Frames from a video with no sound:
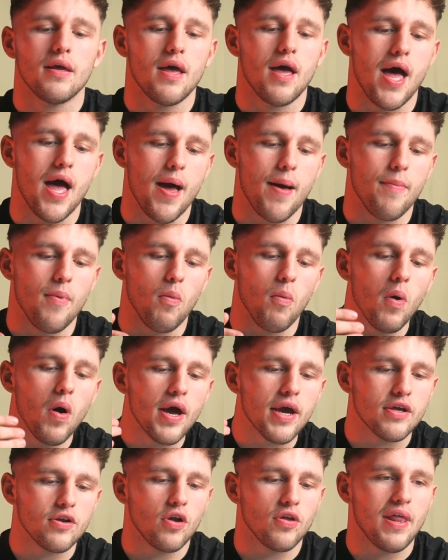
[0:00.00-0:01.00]
and
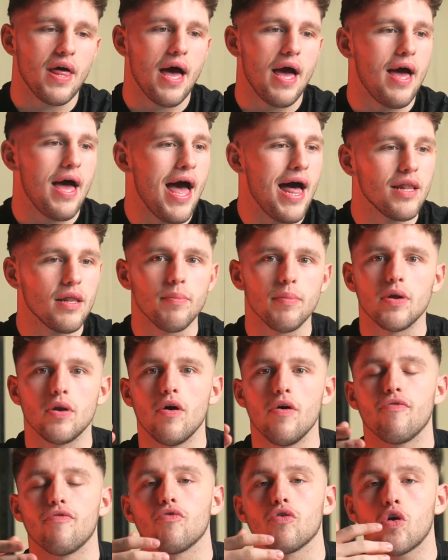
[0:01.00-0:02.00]
working on that element
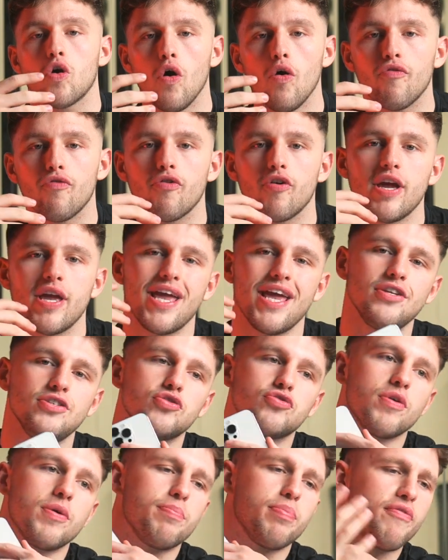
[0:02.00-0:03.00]
of recovery,
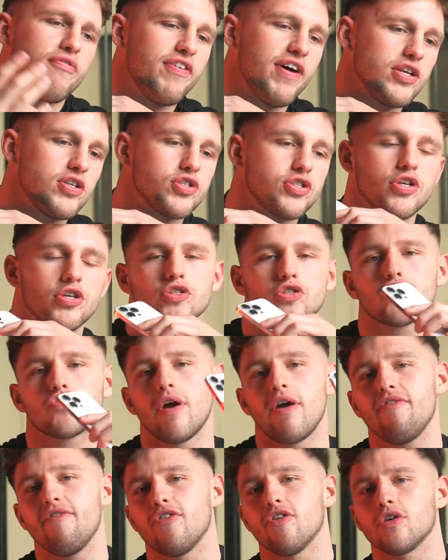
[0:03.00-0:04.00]
injury prevention,
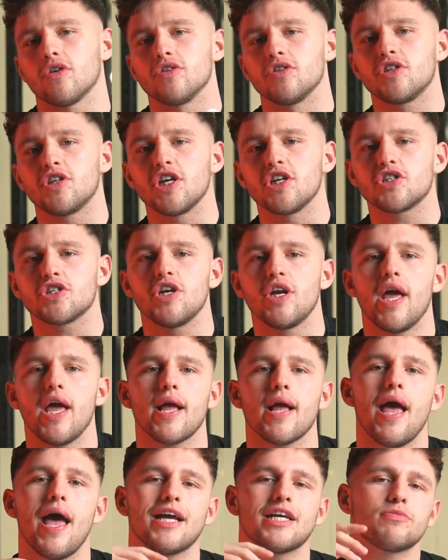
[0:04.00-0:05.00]
strength and
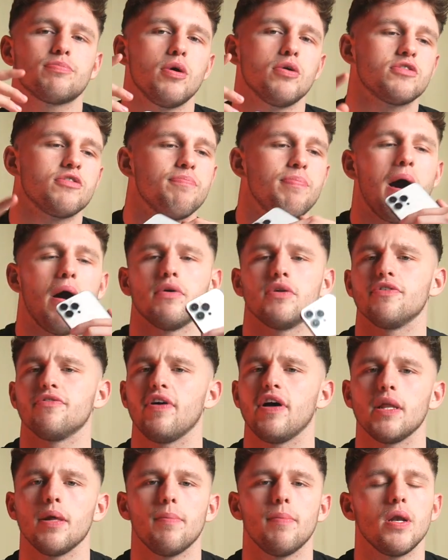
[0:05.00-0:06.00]
conditioning, explosive power
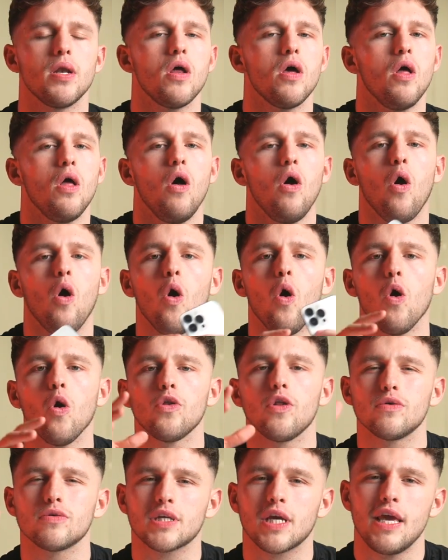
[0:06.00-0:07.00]
development, all
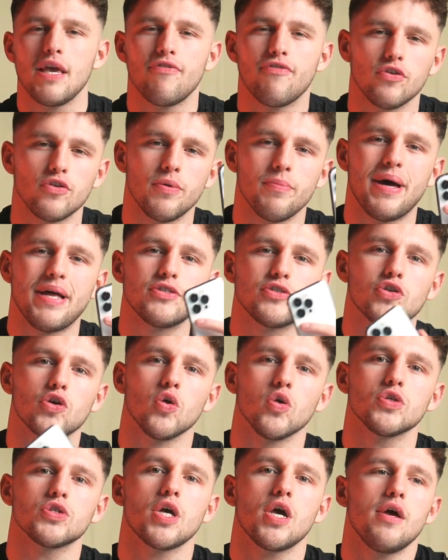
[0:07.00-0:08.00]
those key
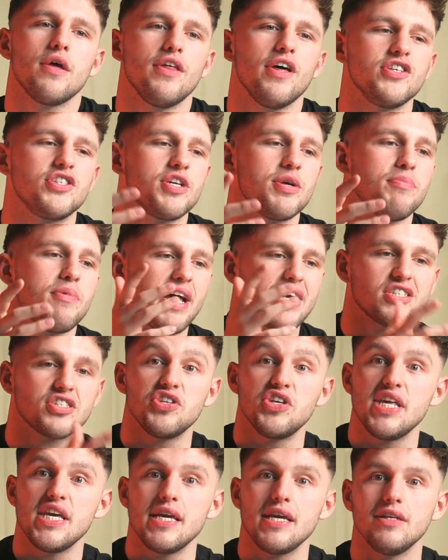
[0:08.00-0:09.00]
fundamentals that a gymnast
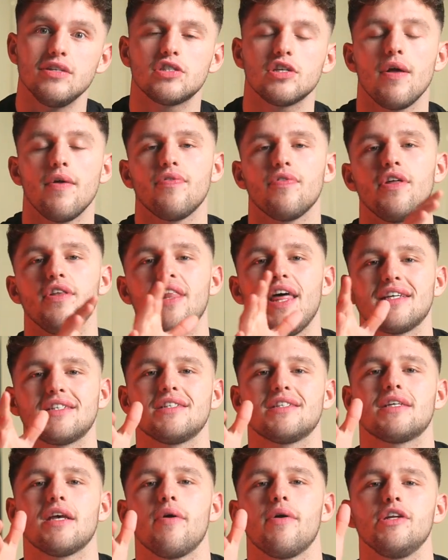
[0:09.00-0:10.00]
needs that
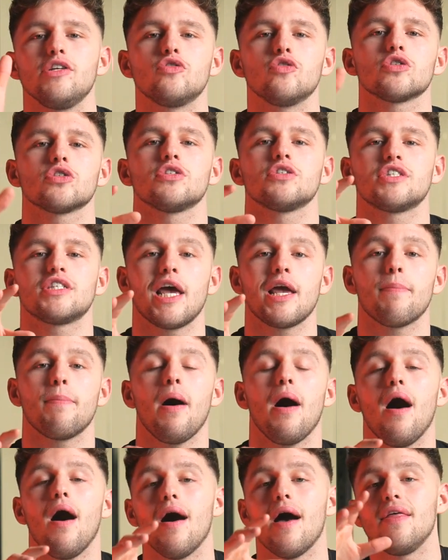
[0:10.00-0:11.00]
necessarily doesn't take
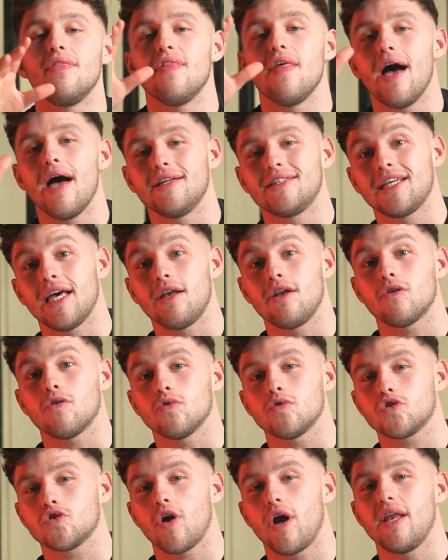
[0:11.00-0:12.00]
part in their
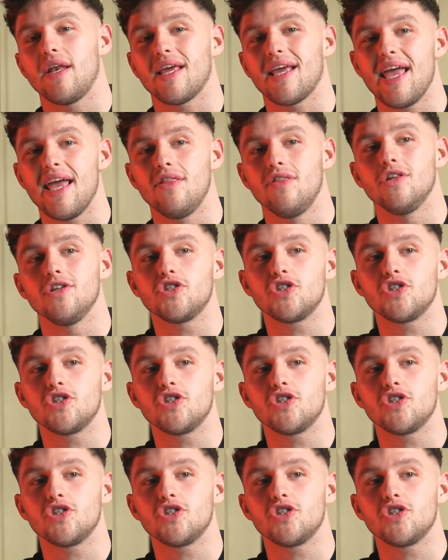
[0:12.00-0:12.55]
technical training in the